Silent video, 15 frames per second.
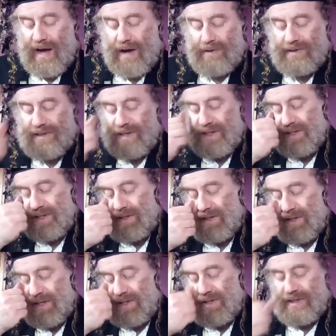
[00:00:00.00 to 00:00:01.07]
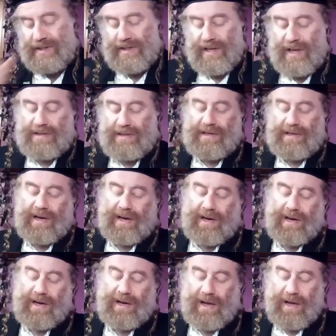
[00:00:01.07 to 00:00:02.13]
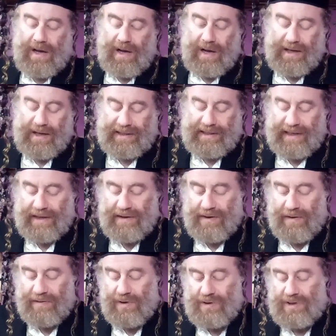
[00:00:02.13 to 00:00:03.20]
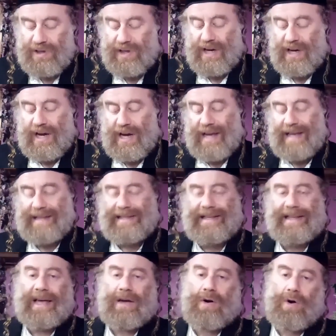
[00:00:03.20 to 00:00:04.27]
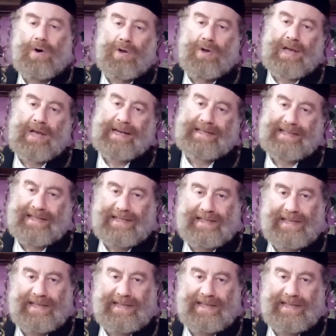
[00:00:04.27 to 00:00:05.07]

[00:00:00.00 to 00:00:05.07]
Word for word: our sages teach us that uh, a sin of Lashon Hara is like all other